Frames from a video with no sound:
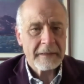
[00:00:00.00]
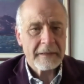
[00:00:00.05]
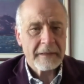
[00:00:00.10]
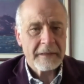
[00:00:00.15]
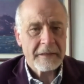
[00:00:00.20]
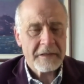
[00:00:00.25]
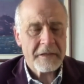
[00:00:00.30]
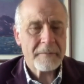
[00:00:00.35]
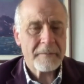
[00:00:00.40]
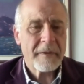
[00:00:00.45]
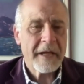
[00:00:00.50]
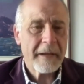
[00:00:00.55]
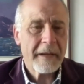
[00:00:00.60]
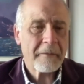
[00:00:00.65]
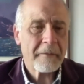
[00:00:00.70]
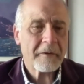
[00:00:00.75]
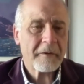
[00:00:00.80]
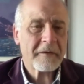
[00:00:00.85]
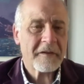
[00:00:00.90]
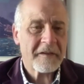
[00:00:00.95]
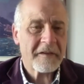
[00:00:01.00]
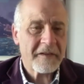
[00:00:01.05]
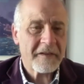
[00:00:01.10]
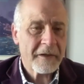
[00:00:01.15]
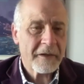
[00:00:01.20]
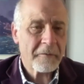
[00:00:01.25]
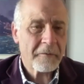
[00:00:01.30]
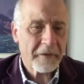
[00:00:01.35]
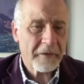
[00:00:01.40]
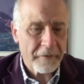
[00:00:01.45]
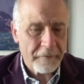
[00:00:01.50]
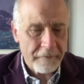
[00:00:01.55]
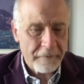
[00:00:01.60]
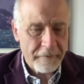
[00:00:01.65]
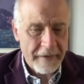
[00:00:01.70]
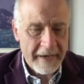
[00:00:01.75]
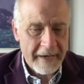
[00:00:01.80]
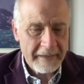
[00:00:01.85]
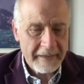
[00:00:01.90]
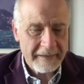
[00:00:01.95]
to be able to deal with the
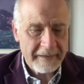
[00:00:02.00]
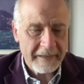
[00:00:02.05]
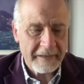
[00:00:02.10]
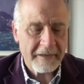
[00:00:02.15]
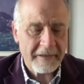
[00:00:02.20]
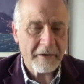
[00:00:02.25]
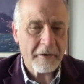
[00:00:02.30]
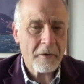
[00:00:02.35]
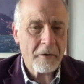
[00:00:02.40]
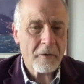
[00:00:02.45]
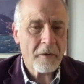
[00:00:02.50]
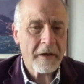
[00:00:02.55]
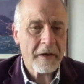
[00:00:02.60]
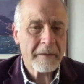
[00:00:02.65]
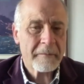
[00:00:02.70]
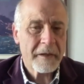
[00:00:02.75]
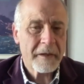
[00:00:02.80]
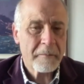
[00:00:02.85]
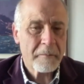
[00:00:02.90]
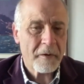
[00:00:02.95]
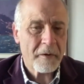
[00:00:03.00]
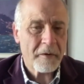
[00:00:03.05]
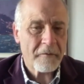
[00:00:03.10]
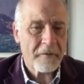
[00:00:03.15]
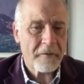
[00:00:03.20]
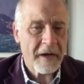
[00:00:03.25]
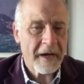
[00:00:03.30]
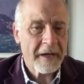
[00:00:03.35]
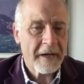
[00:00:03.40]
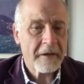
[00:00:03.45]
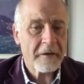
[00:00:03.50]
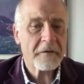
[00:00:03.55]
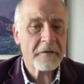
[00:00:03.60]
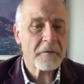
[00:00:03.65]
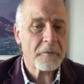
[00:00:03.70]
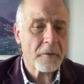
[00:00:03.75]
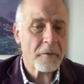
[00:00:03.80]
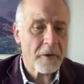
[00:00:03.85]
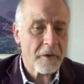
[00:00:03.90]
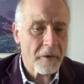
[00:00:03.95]
fact that there are going to be providers
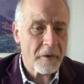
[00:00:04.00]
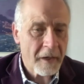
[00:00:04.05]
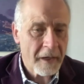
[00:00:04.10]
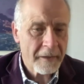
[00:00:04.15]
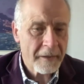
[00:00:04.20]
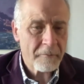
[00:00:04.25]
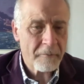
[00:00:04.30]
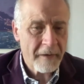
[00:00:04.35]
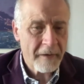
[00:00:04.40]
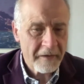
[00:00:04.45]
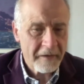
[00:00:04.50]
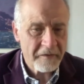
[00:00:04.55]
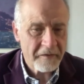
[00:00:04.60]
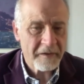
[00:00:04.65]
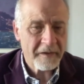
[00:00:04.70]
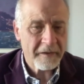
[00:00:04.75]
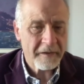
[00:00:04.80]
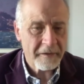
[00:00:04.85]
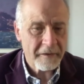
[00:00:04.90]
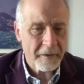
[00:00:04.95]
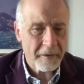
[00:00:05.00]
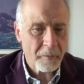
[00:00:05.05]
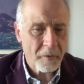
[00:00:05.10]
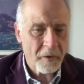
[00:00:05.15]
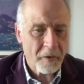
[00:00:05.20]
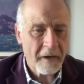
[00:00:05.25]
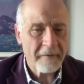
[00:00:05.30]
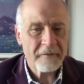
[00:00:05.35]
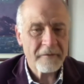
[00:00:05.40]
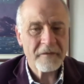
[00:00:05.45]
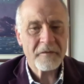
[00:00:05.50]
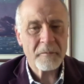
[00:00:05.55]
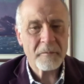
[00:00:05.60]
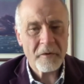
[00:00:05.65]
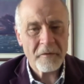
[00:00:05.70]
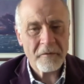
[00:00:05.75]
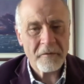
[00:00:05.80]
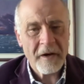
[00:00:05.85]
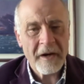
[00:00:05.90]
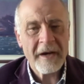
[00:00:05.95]
who are not resident in your province
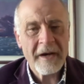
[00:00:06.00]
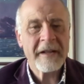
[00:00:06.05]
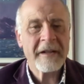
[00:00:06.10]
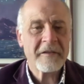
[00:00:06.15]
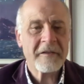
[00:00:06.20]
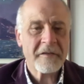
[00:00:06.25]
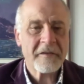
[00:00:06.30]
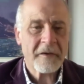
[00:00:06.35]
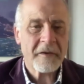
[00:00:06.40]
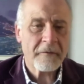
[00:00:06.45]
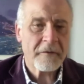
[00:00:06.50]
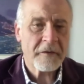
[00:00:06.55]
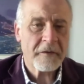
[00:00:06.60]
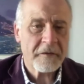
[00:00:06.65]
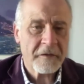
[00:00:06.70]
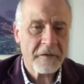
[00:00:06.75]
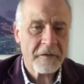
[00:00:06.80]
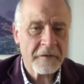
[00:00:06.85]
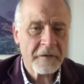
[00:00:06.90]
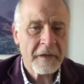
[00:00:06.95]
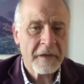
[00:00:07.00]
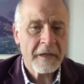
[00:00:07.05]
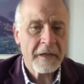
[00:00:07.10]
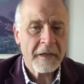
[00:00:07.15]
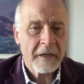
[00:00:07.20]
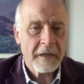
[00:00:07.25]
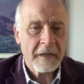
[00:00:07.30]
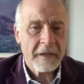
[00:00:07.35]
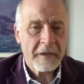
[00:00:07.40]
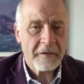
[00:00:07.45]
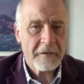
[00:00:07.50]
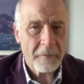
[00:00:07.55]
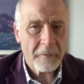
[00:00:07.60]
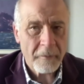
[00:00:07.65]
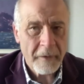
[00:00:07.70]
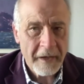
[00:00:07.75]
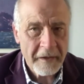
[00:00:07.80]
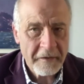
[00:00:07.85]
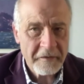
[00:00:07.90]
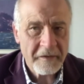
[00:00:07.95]
providing services to
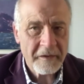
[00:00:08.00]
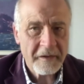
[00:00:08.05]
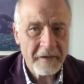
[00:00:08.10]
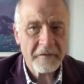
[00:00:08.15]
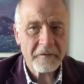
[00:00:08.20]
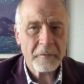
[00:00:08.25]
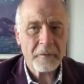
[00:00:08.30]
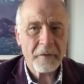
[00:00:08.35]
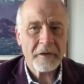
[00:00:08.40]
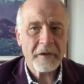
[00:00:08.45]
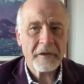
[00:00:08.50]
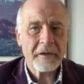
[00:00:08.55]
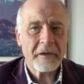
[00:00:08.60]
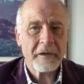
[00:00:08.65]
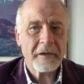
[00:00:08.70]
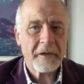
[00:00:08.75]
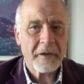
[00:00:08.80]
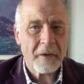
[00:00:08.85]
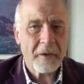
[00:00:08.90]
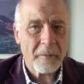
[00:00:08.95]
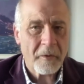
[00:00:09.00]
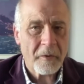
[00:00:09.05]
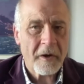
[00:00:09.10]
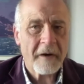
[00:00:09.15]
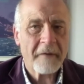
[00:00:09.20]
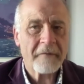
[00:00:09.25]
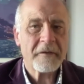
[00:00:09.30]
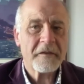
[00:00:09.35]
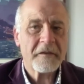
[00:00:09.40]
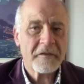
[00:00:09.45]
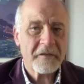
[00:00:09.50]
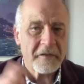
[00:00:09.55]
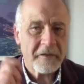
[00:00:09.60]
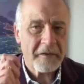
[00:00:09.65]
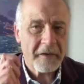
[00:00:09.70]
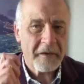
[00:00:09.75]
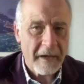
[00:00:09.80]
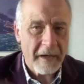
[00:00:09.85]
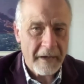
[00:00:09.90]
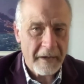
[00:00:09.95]
residents within your province
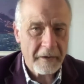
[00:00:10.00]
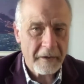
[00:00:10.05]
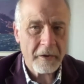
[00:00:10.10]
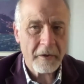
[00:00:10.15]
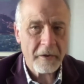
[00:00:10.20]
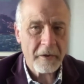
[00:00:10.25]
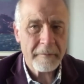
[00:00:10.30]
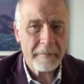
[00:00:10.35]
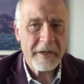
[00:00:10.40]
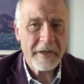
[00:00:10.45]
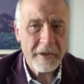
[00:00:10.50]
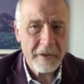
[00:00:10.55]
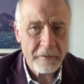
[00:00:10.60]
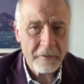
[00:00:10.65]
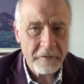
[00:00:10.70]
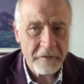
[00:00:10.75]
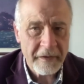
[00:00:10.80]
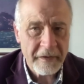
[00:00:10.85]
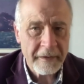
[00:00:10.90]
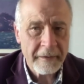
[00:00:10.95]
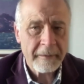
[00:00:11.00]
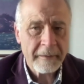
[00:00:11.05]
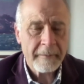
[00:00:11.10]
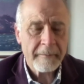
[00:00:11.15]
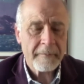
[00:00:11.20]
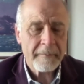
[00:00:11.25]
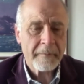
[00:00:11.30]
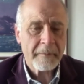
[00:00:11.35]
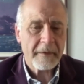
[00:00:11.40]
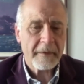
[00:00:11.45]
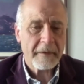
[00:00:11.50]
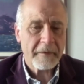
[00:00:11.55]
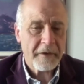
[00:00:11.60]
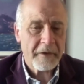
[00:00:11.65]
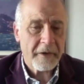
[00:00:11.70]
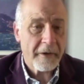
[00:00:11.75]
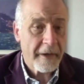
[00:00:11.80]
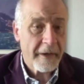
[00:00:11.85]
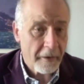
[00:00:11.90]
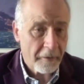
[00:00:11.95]
that are going to be using
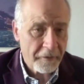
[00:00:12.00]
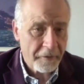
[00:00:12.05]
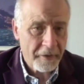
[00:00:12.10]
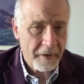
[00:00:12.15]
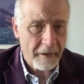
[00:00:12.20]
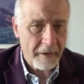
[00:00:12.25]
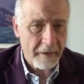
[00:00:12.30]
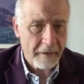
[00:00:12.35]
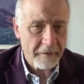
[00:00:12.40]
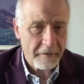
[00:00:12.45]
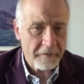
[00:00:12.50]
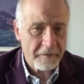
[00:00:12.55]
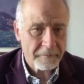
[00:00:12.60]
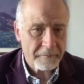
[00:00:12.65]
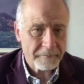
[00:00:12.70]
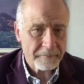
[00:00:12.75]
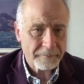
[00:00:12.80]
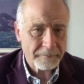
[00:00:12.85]
their health cards.